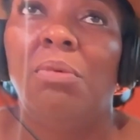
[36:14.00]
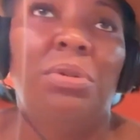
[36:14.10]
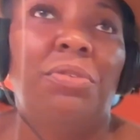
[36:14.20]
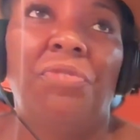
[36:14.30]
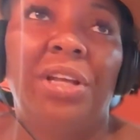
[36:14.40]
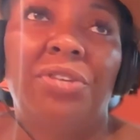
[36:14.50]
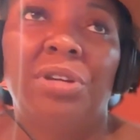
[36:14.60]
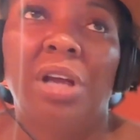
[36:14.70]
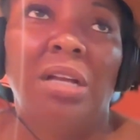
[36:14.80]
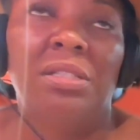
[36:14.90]
with a fake
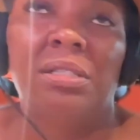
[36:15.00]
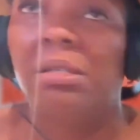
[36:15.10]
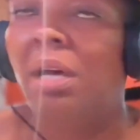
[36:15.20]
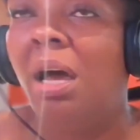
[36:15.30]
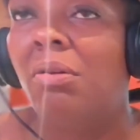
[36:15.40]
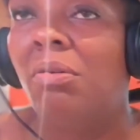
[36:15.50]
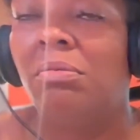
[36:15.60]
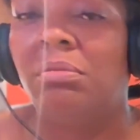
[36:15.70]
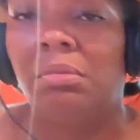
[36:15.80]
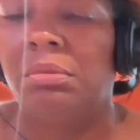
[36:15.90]
tree. I don't.
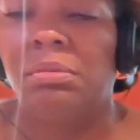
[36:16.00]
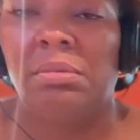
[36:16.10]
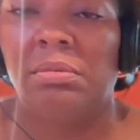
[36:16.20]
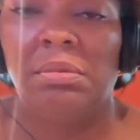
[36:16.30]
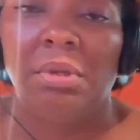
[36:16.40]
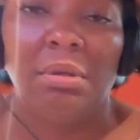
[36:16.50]
No.